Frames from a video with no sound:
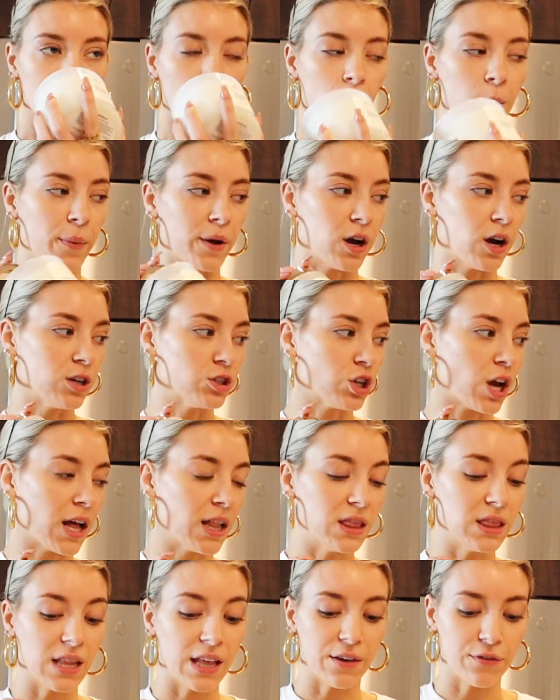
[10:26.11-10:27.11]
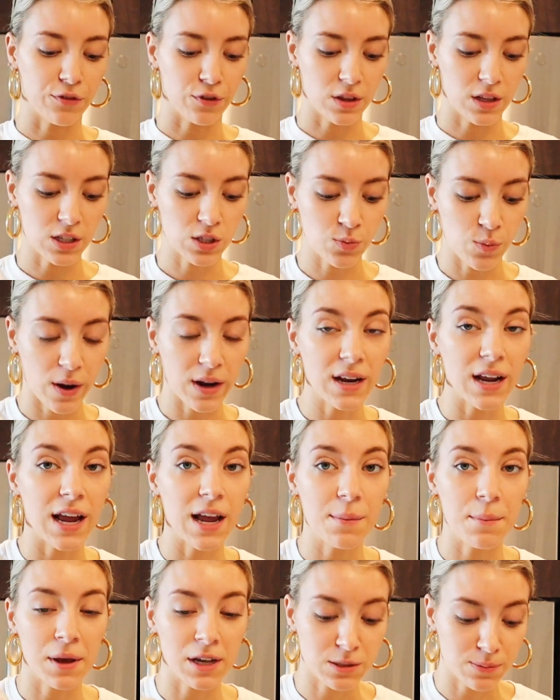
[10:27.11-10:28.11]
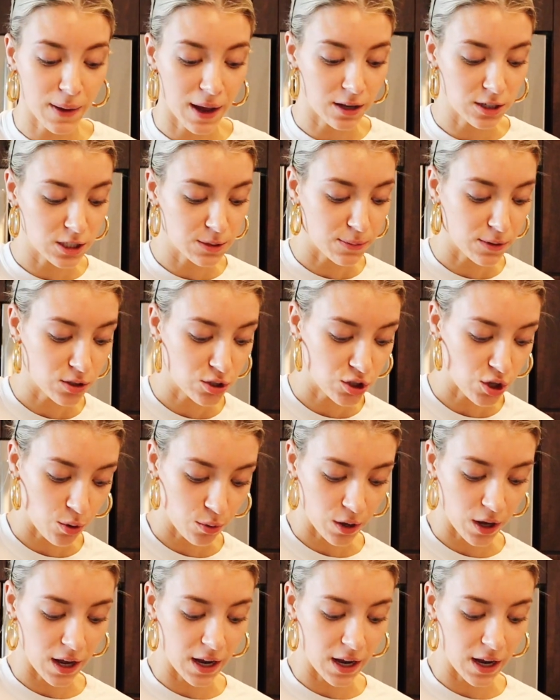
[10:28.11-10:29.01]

Oh my gosh, I live for this one. It makes my house smell so good.